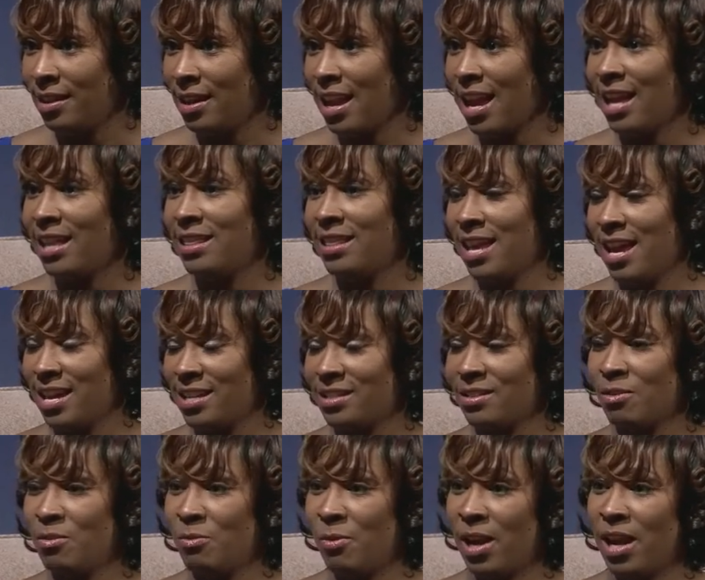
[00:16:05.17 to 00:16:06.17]
And that's
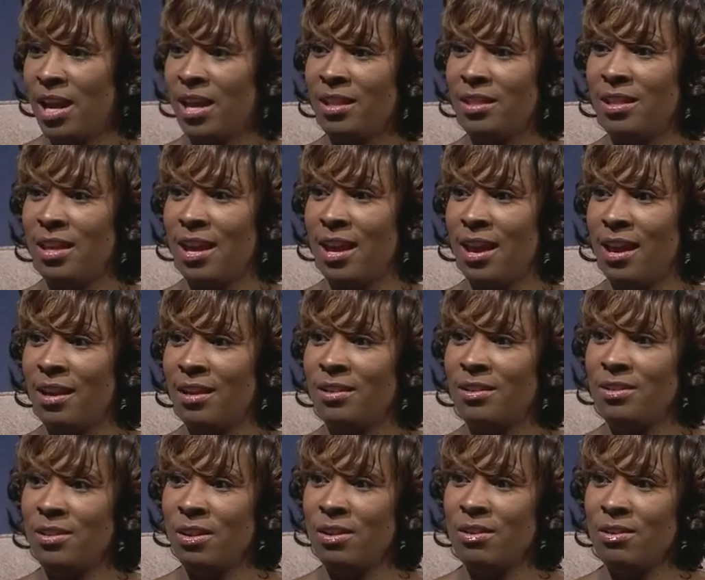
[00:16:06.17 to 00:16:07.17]
a way that
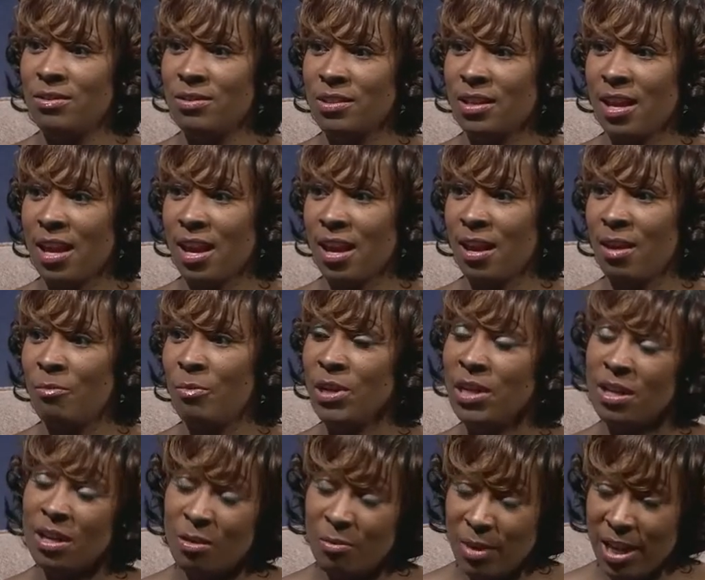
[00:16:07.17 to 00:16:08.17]
adults can
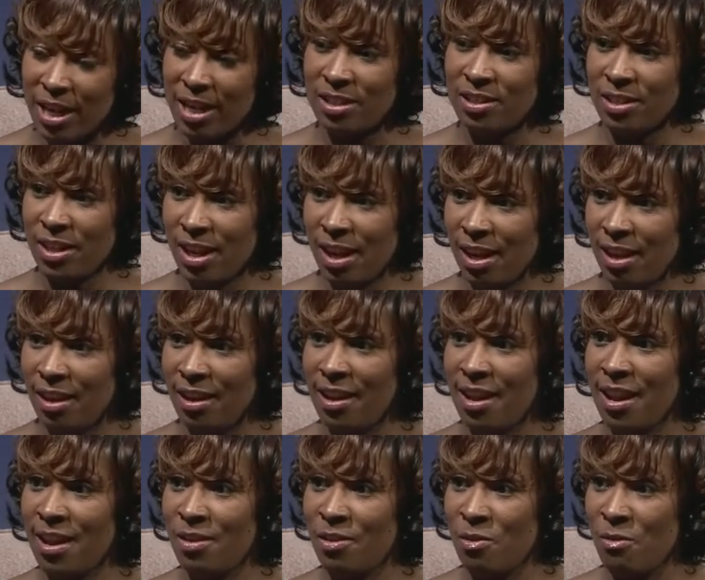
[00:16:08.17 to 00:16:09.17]
become educated
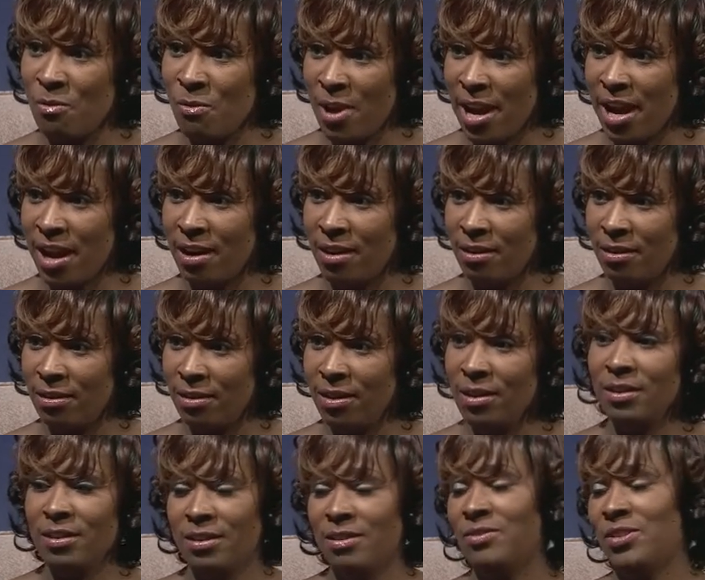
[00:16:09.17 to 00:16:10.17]
and aware
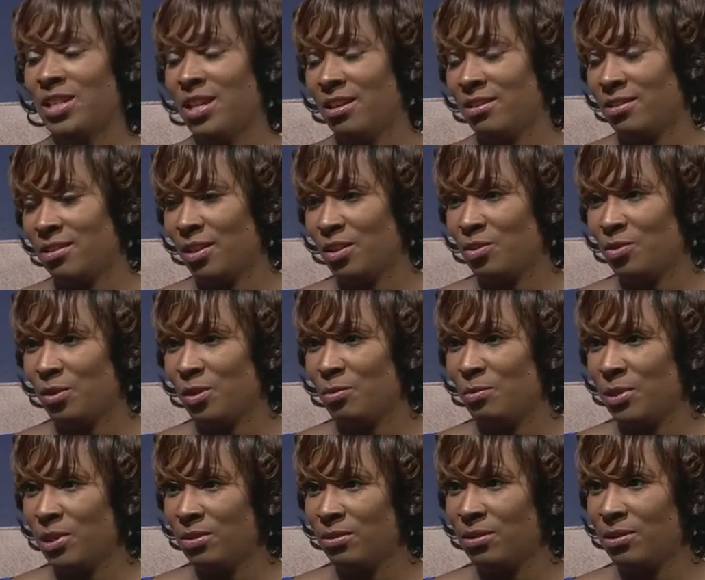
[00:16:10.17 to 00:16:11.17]
of child sexual
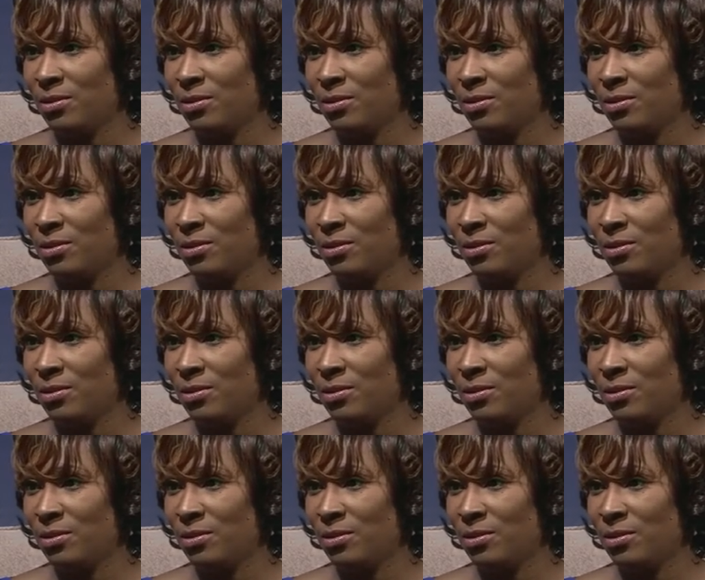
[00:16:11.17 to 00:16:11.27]
abuse.